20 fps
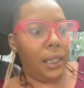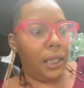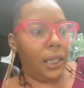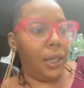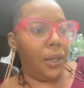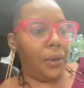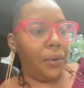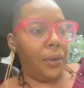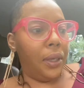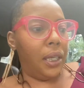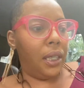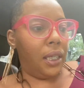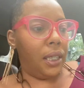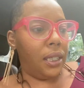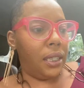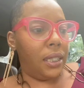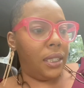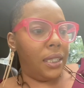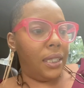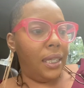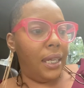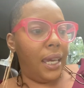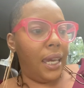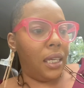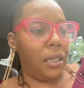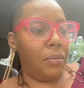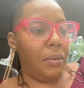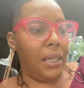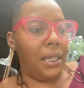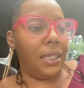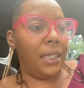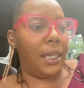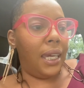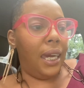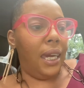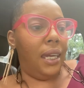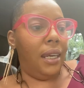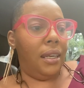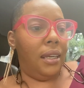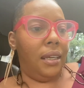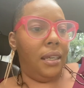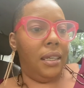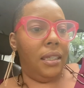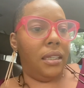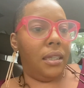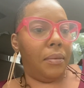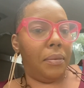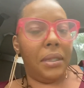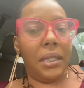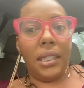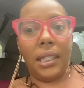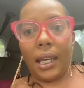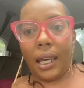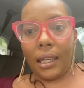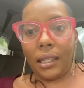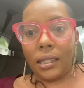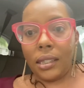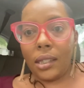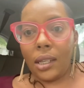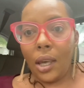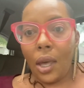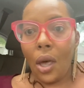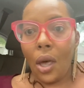to go get snacks because Aiden is obsessed